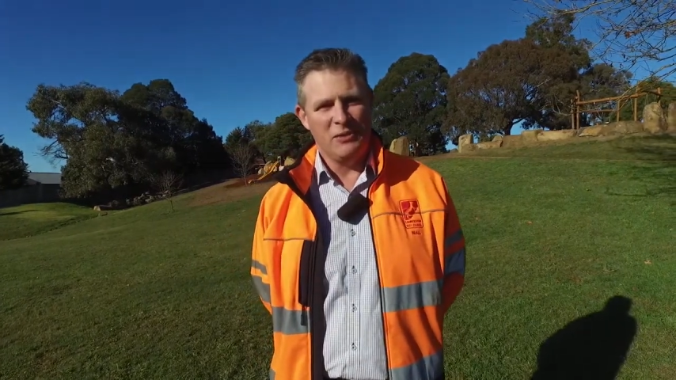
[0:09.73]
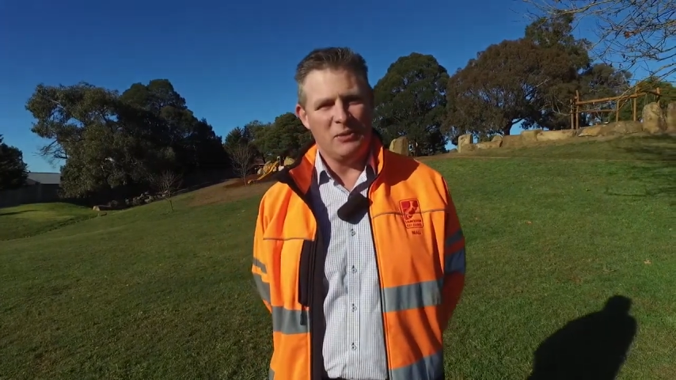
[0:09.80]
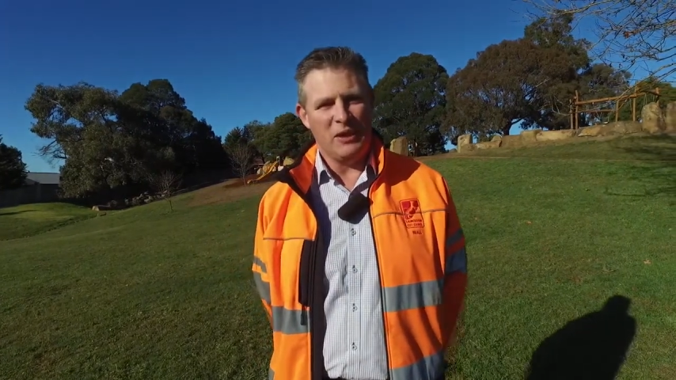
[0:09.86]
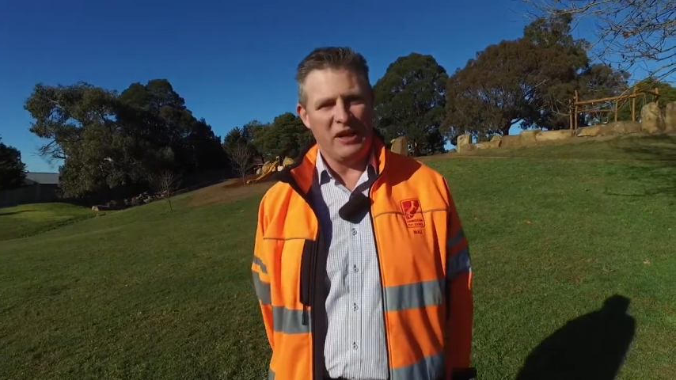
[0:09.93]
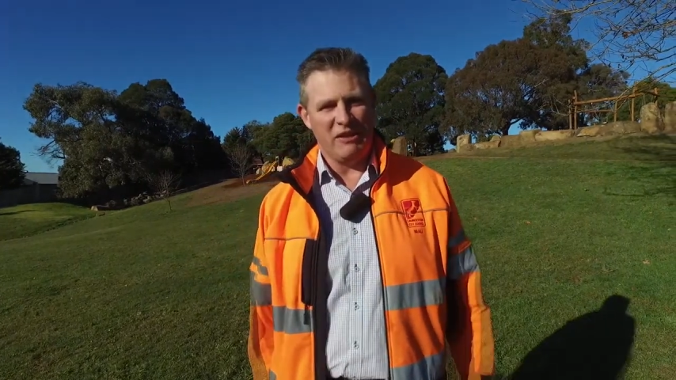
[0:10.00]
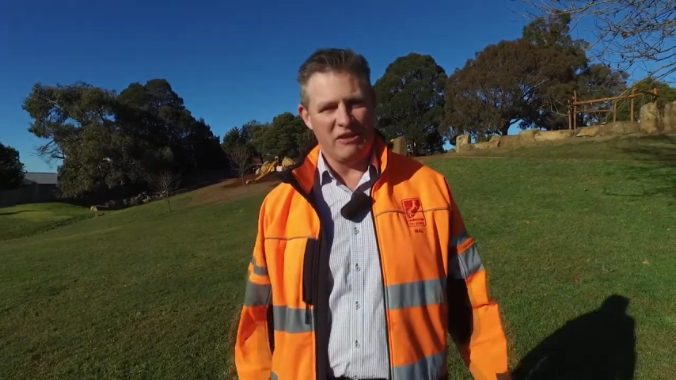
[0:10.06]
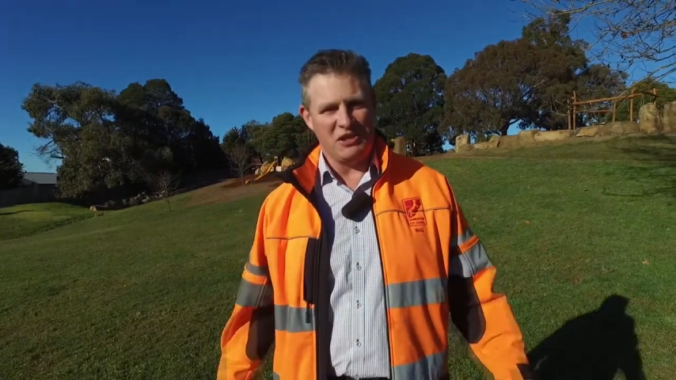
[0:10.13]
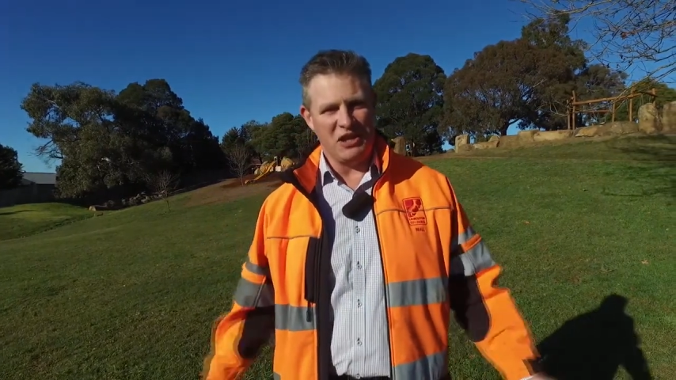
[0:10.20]

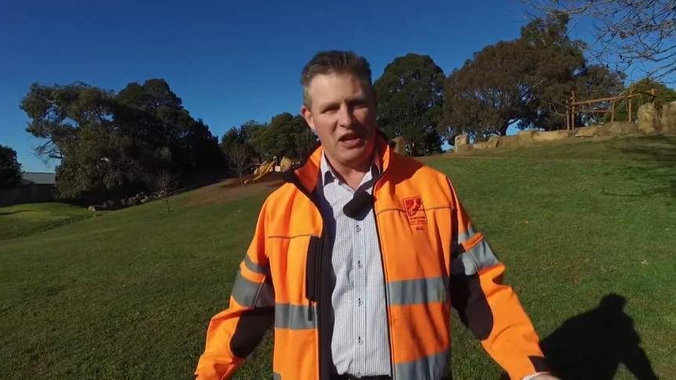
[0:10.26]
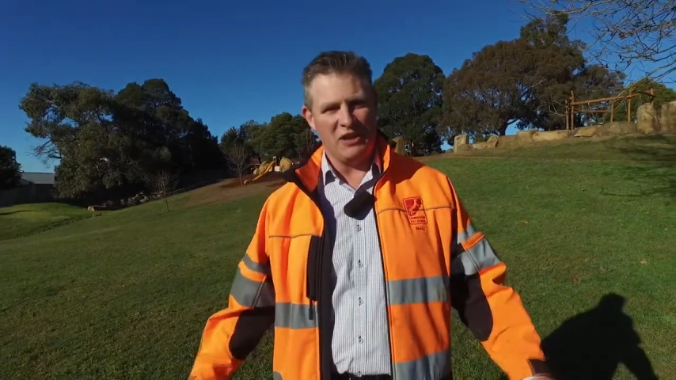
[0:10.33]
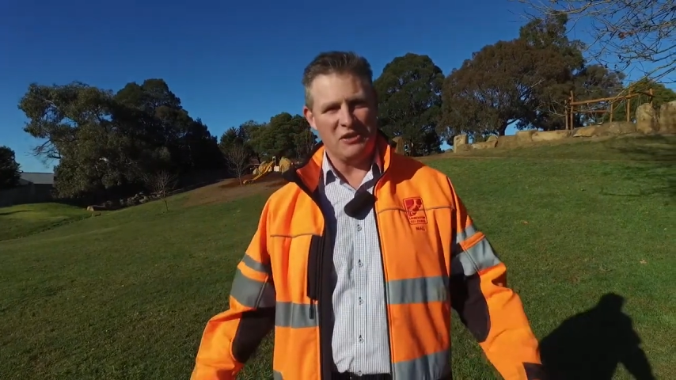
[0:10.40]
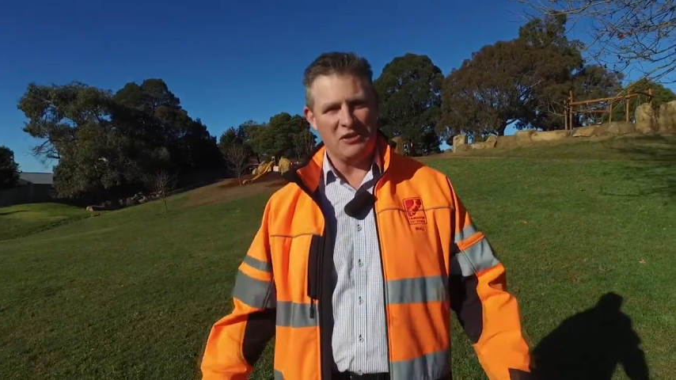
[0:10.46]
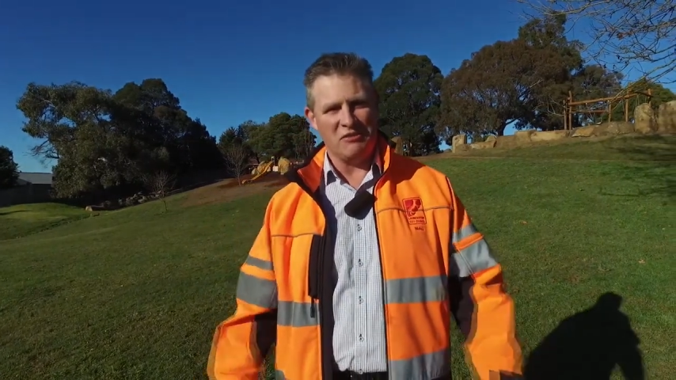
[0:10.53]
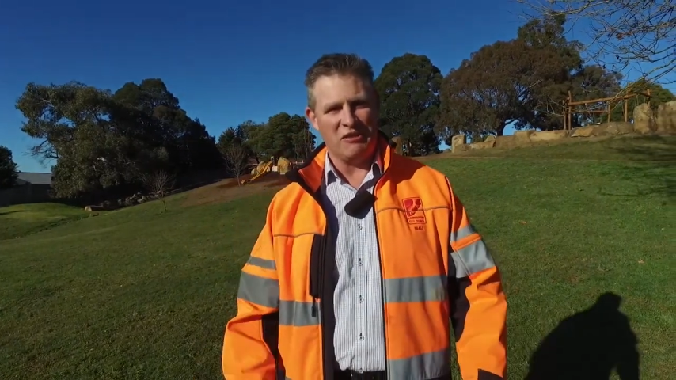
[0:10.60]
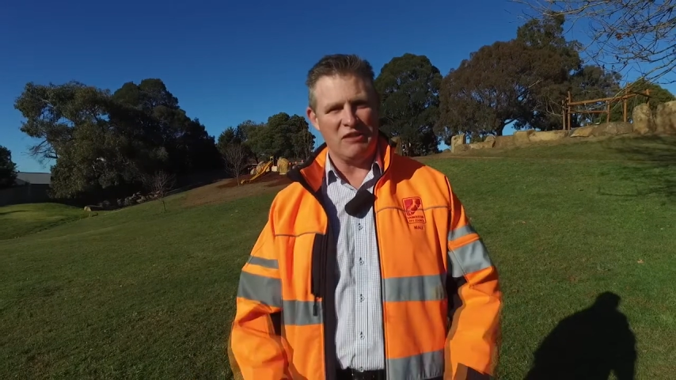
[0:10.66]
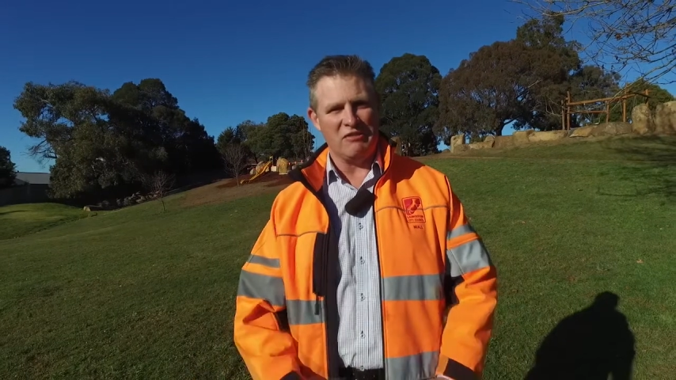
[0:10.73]
We're here at
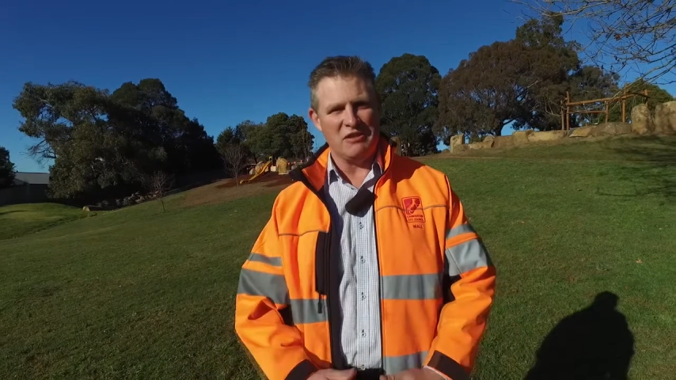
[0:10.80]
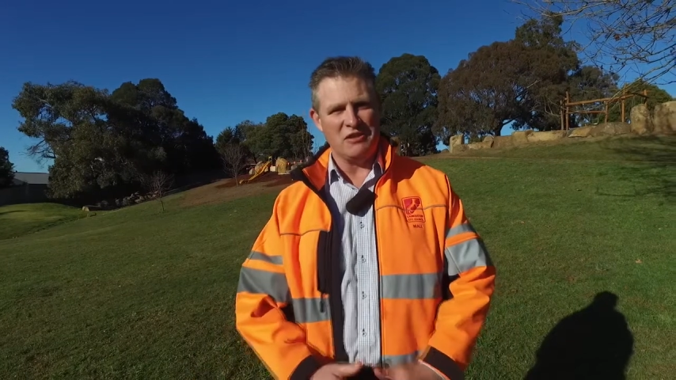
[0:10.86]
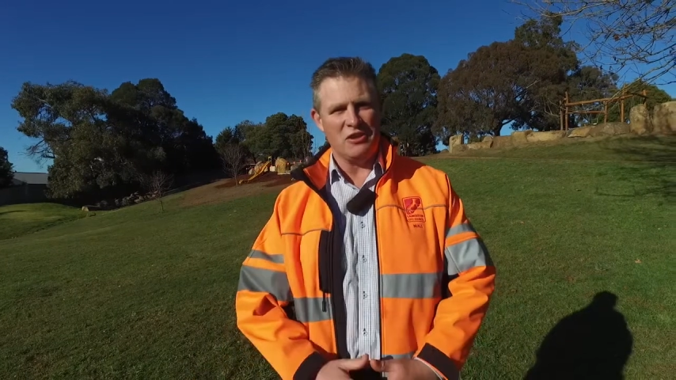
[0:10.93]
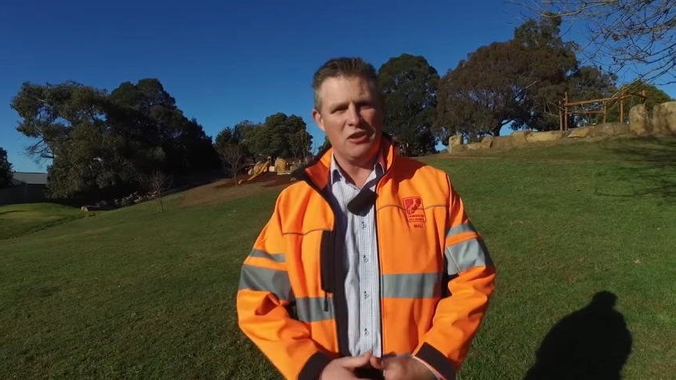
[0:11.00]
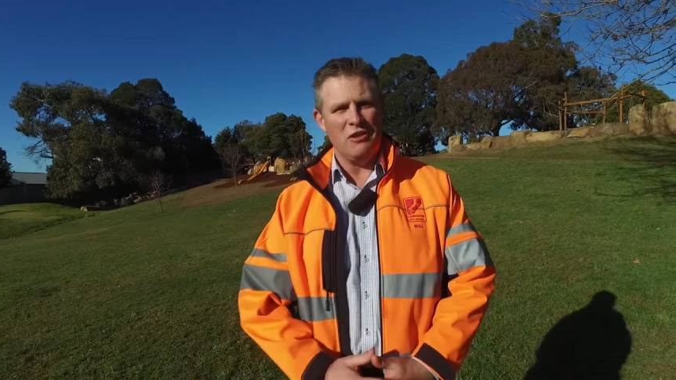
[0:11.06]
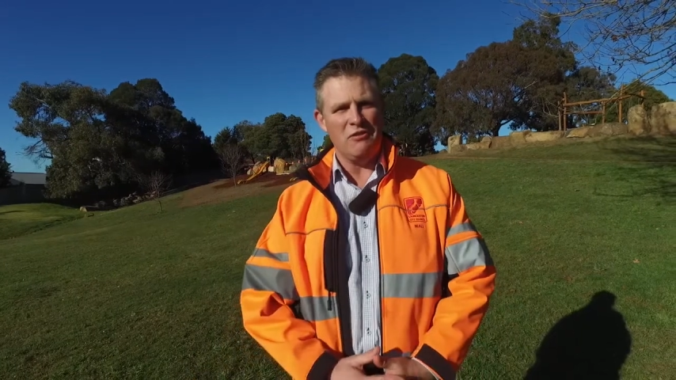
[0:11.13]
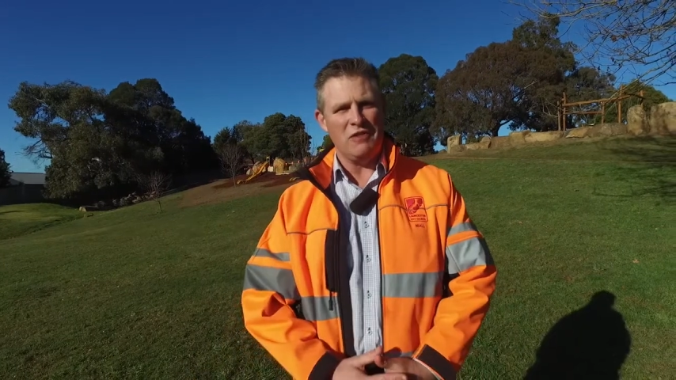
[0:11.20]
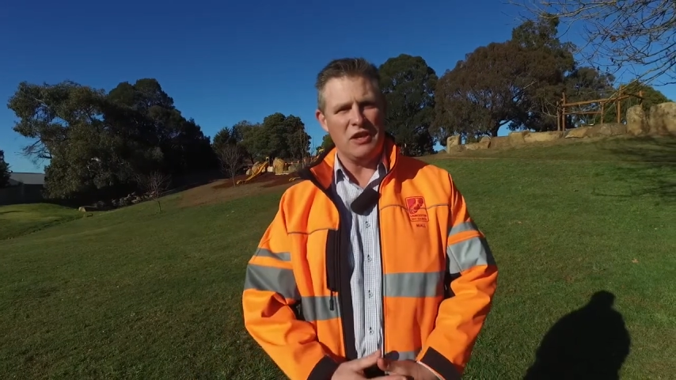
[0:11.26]
Charlton Street
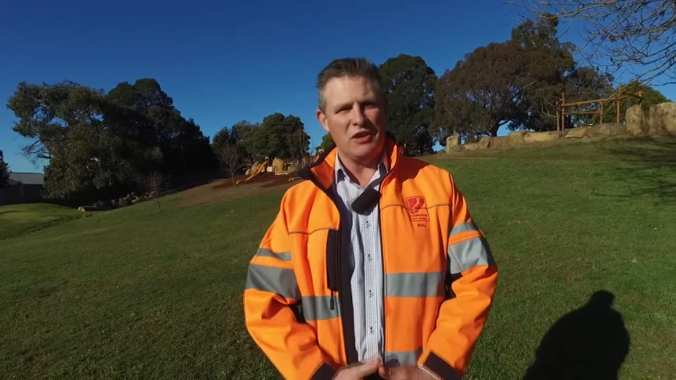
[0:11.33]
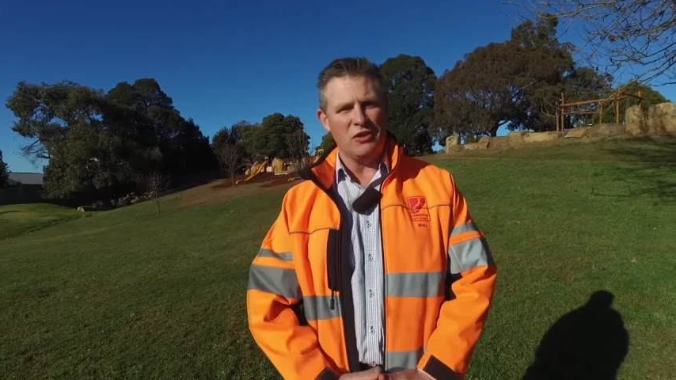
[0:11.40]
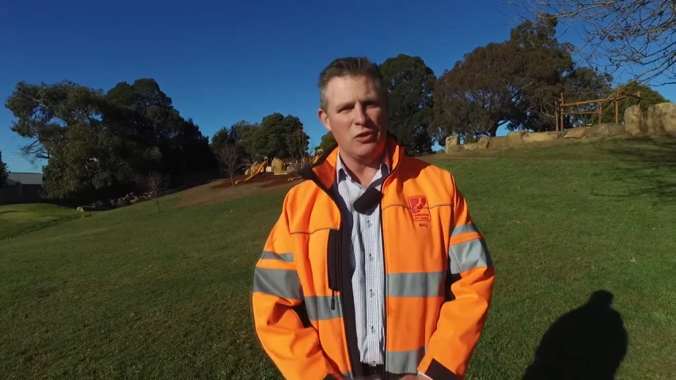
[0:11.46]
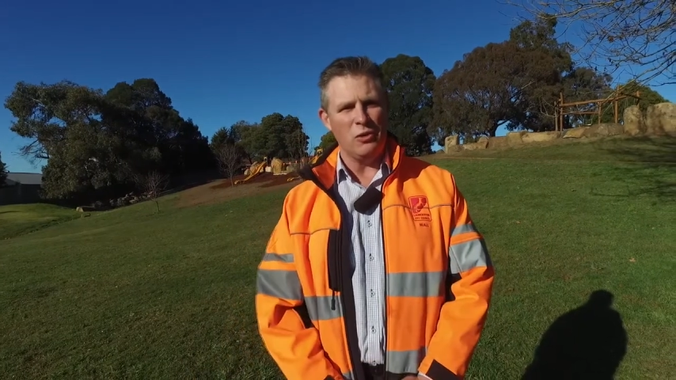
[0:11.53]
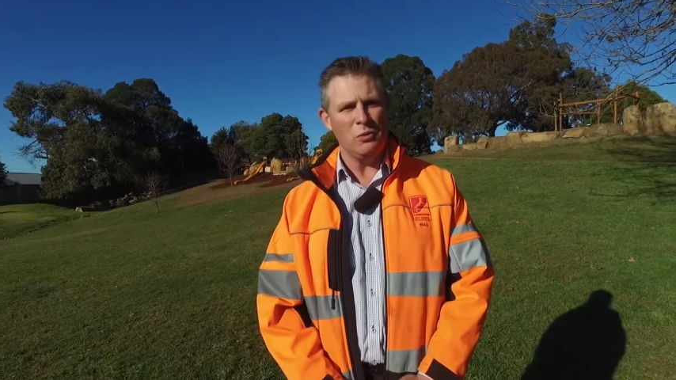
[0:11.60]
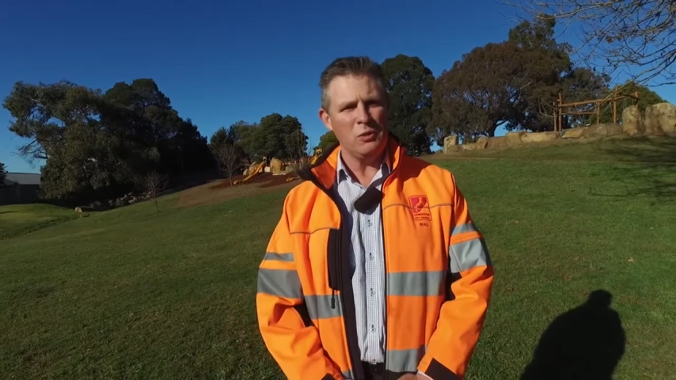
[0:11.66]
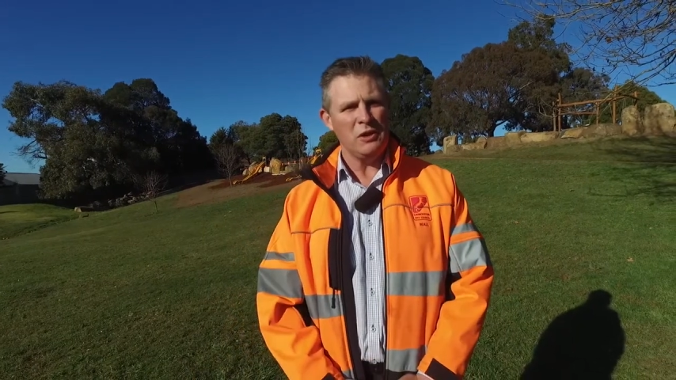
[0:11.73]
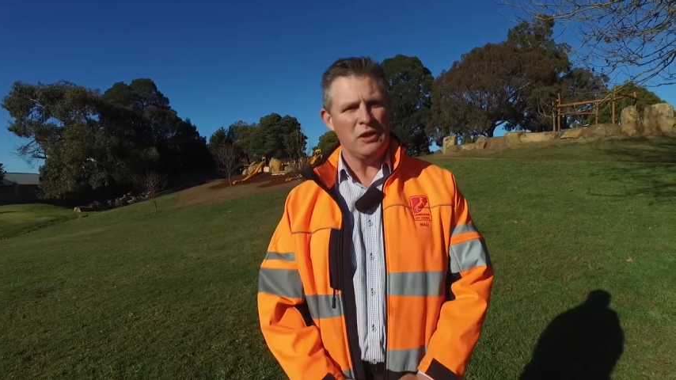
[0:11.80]
Reserve in
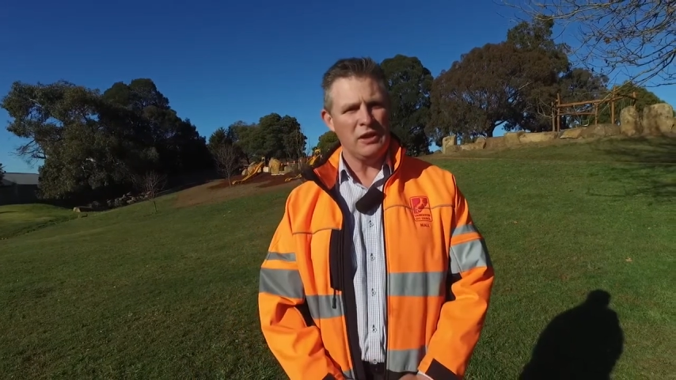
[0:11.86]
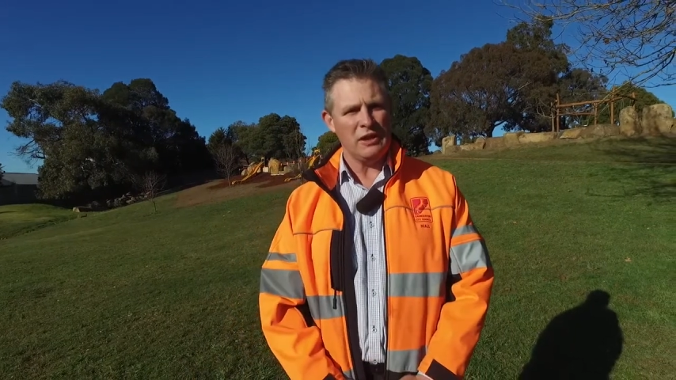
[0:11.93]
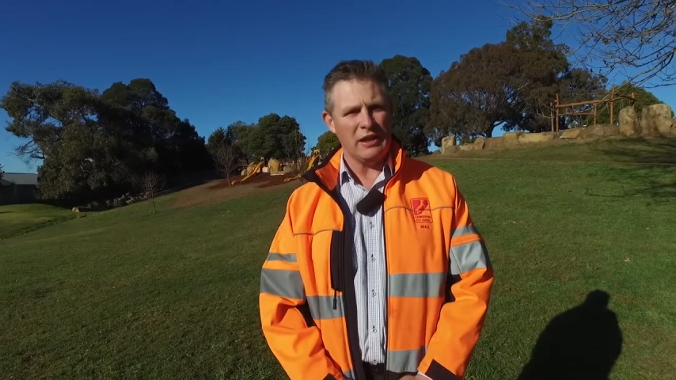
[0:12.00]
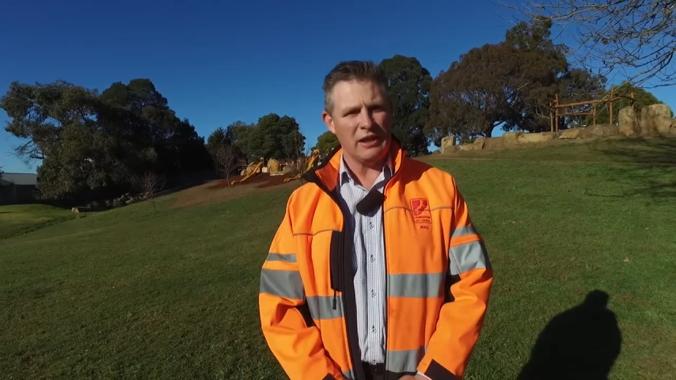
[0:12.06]
Norwood,